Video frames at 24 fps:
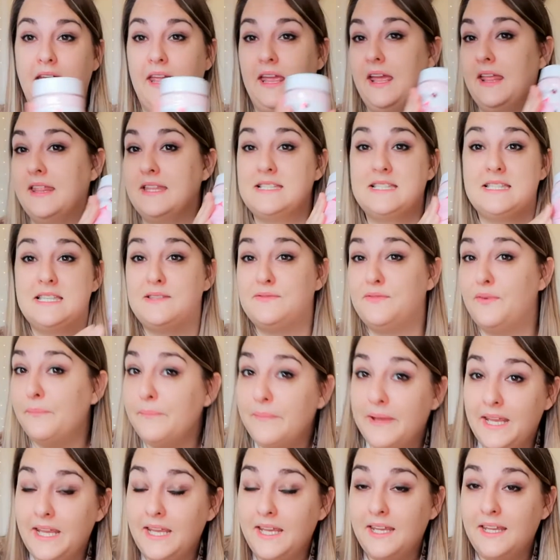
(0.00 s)
this is for
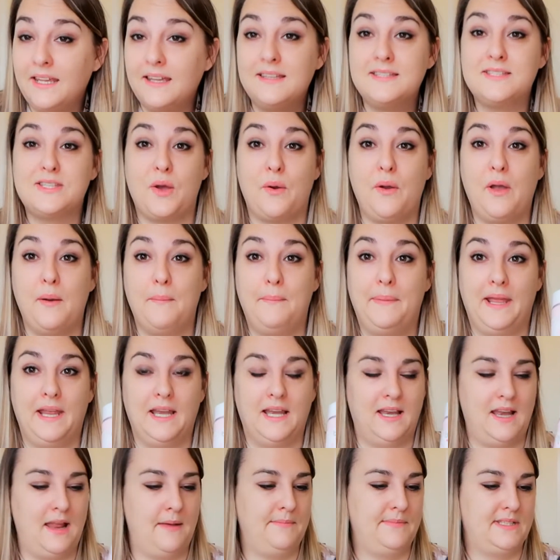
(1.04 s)
me, so it'll be in
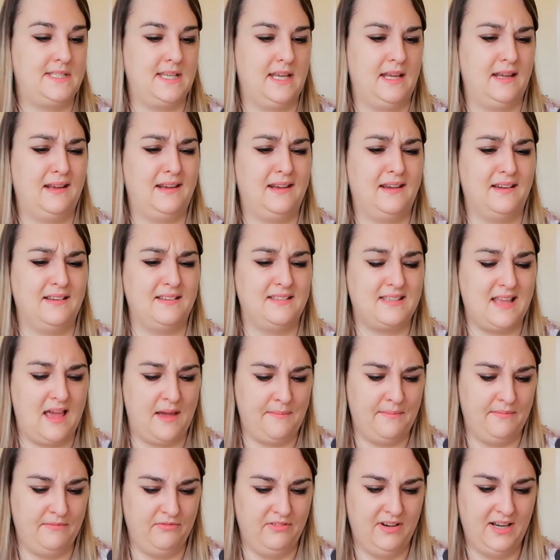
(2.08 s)
an empty, because
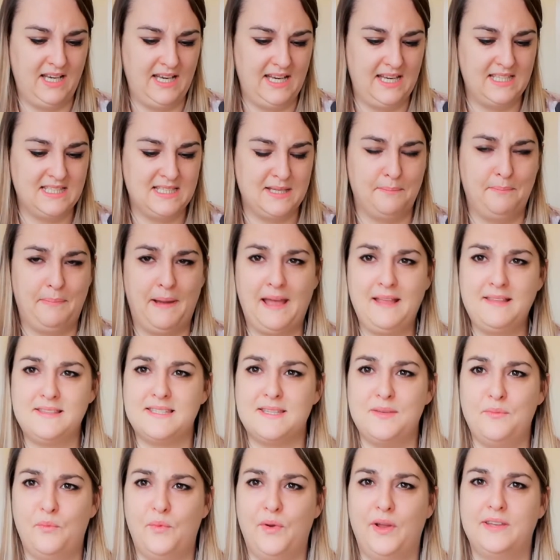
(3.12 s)
I'm really into baths
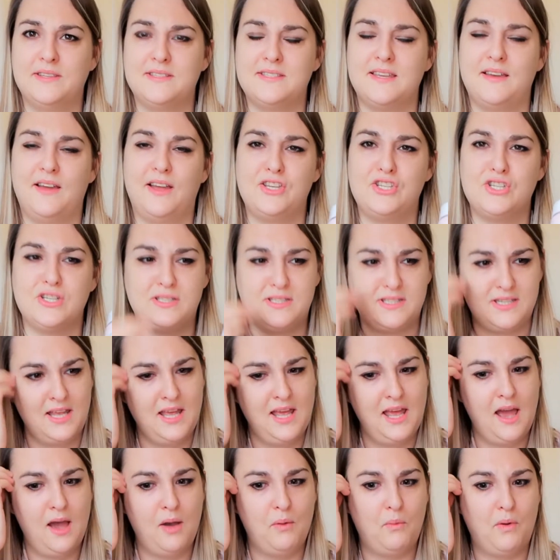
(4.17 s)
in winter. I just
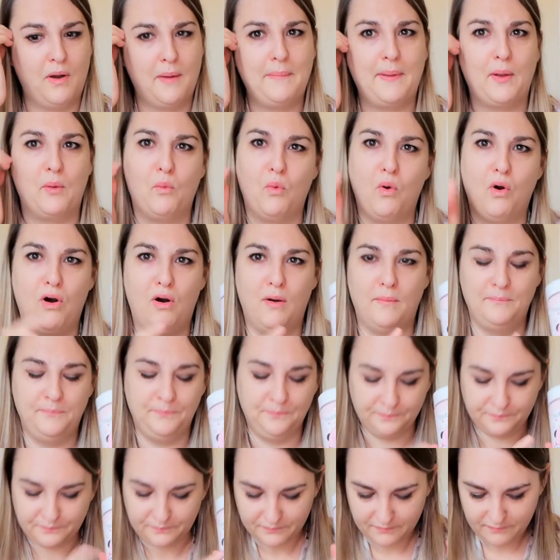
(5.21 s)
want to be warm,
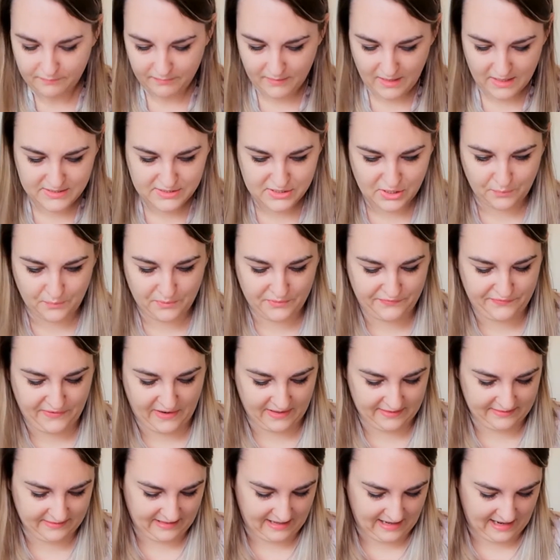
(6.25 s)
so we'll
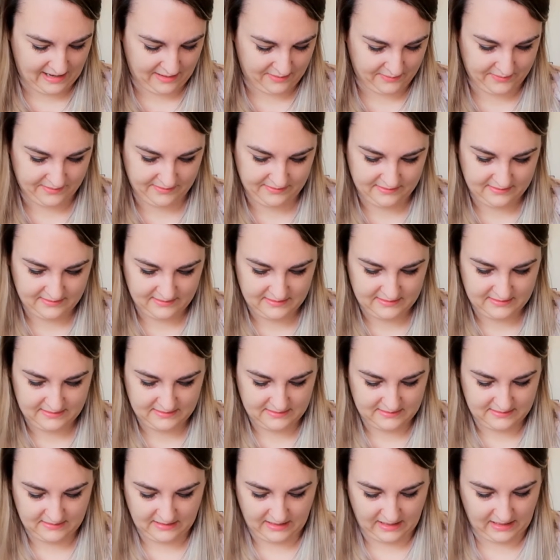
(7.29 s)
find that out.
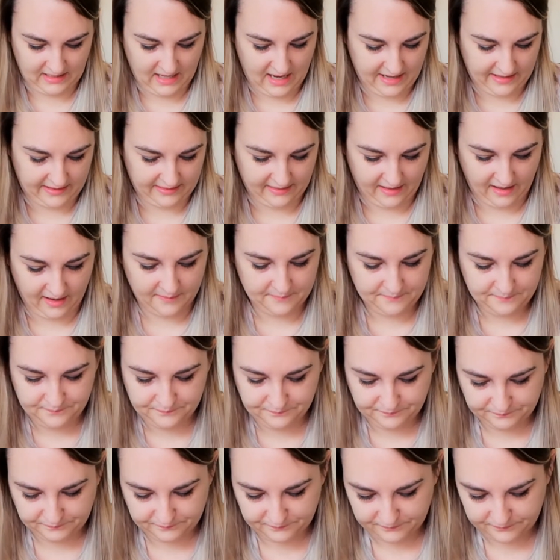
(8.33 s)
I like that.
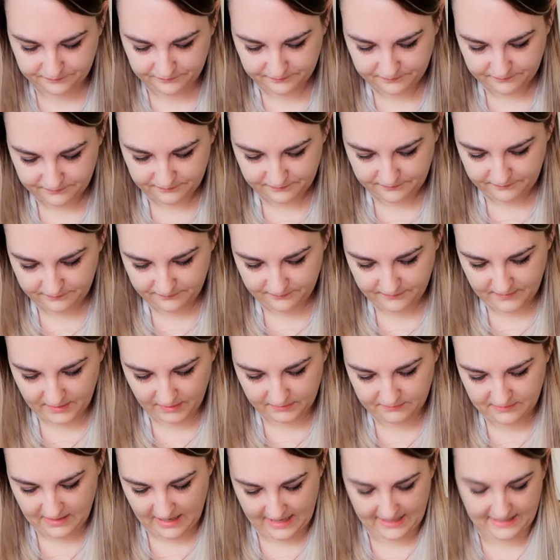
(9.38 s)

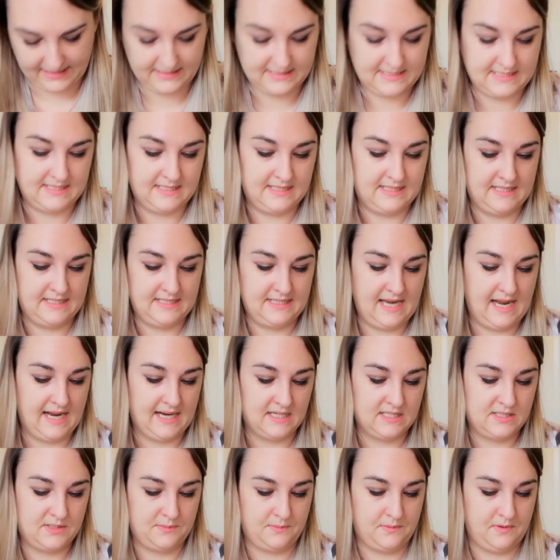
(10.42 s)
Right, the
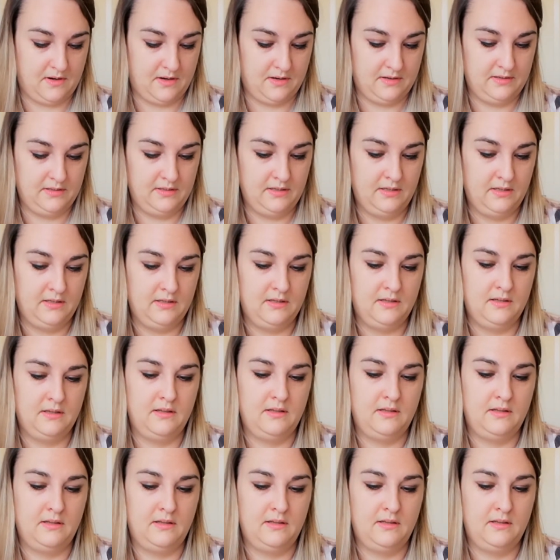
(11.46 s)
next one.
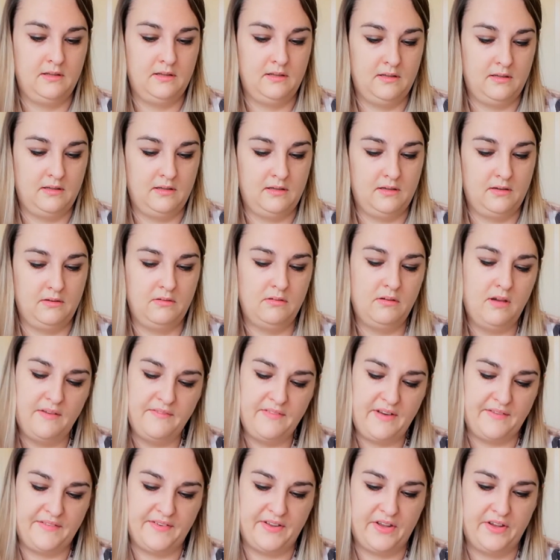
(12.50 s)
Oh, I've
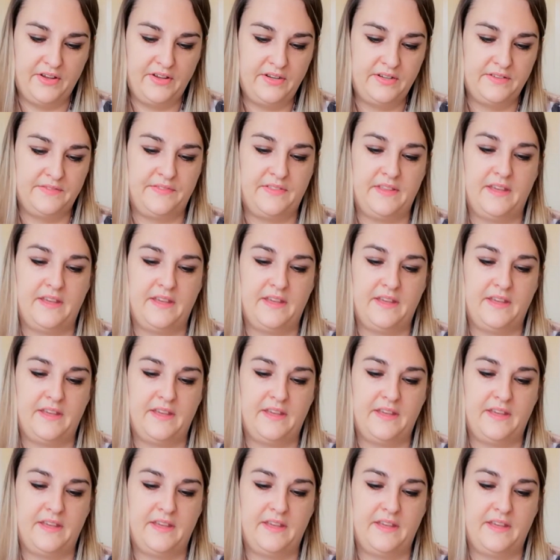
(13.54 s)
never heard of